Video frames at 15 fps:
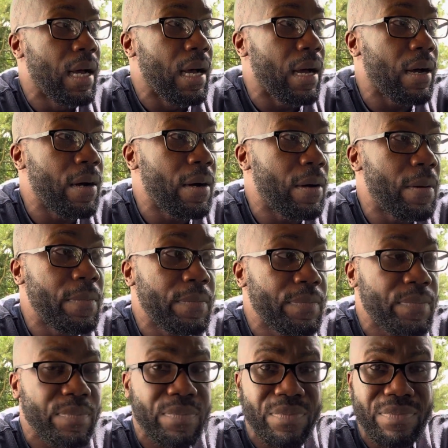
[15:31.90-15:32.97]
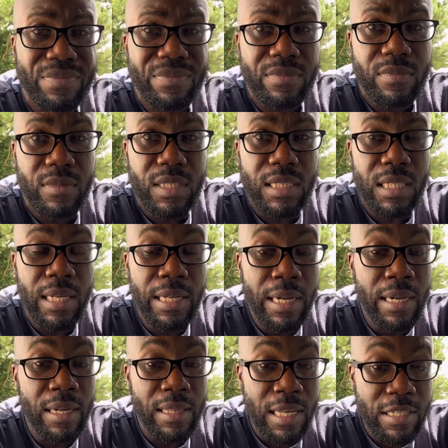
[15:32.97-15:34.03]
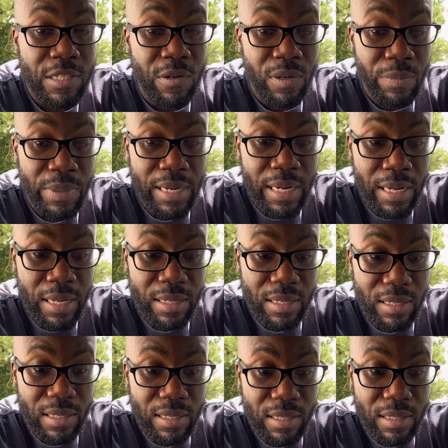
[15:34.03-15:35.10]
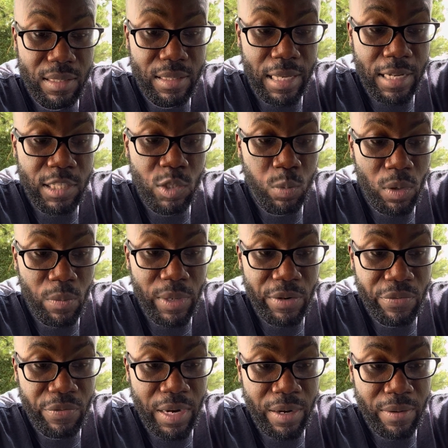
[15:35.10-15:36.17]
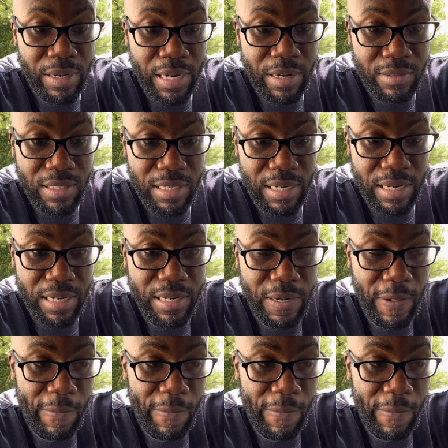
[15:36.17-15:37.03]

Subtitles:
yeah, that's going to be it. That's what we found out today.